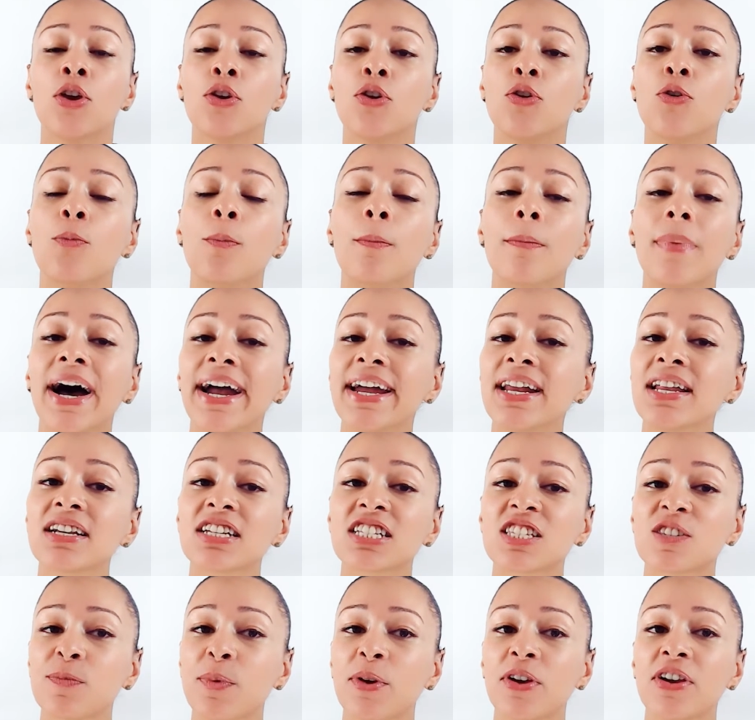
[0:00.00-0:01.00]
You might
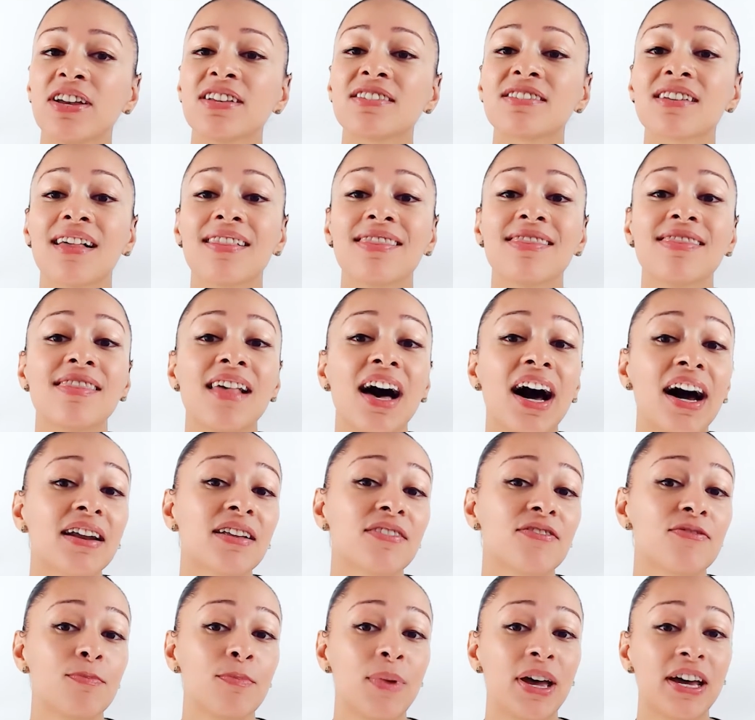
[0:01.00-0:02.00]
experience a lot
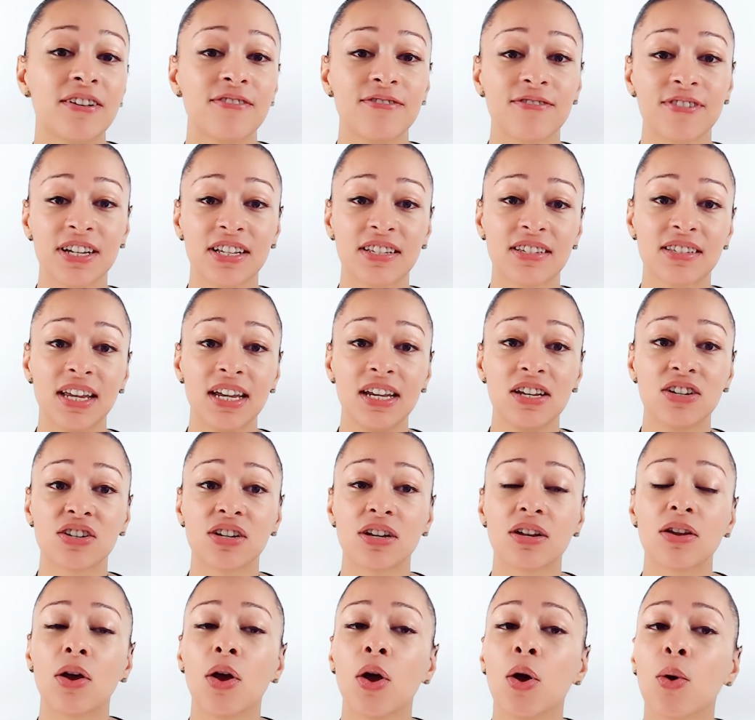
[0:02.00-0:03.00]
of
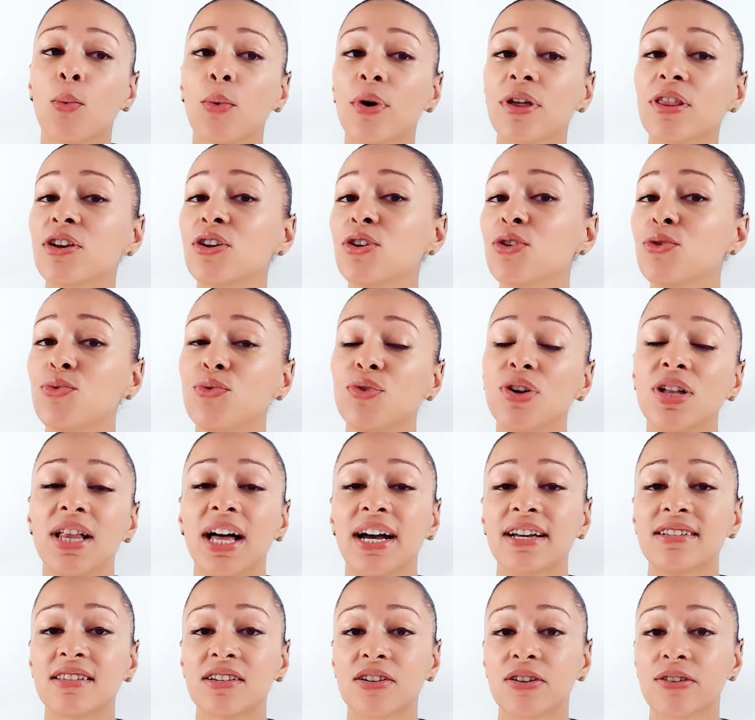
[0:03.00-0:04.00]
manifestation whether you
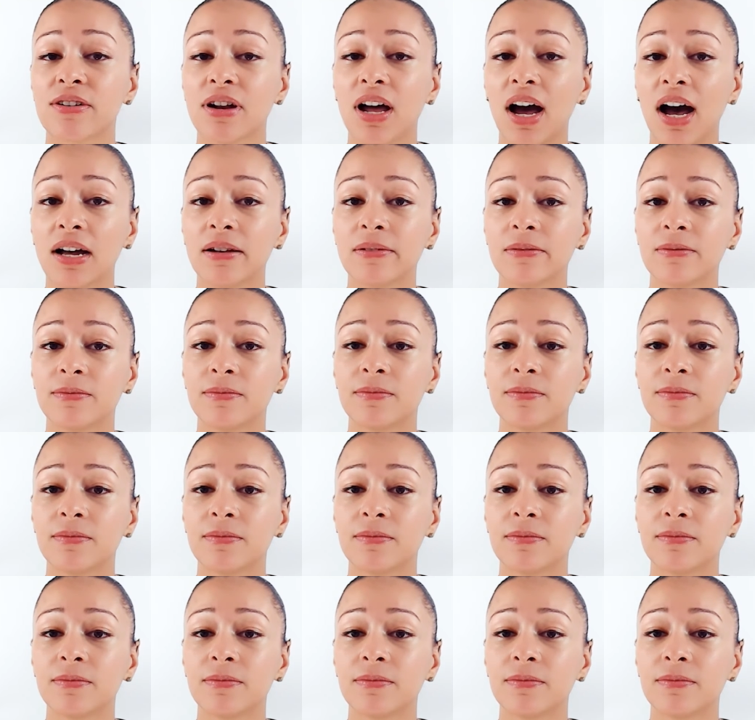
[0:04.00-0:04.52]
realize it or not.